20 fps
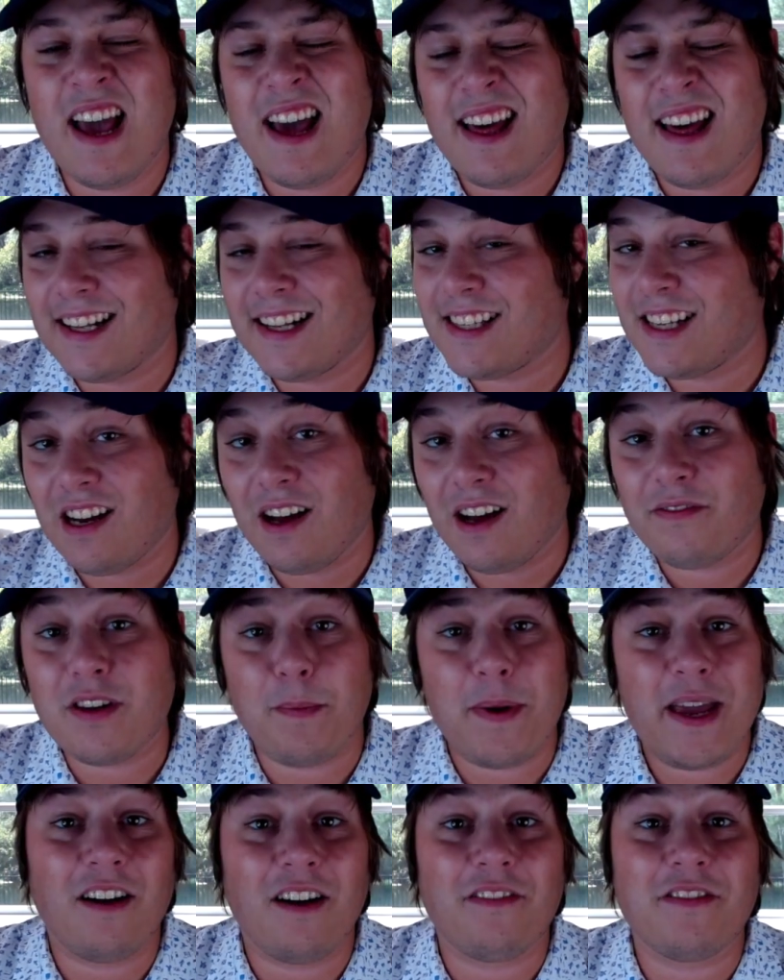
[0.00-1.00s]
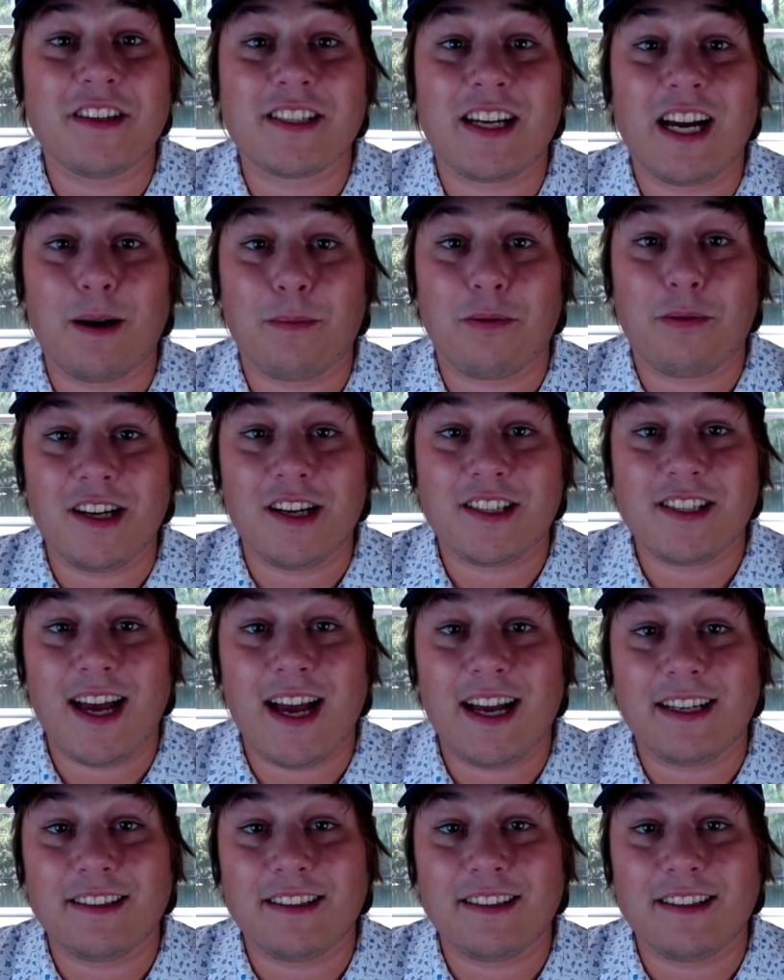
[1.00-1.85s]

That's enough to pay off this kind of price tag.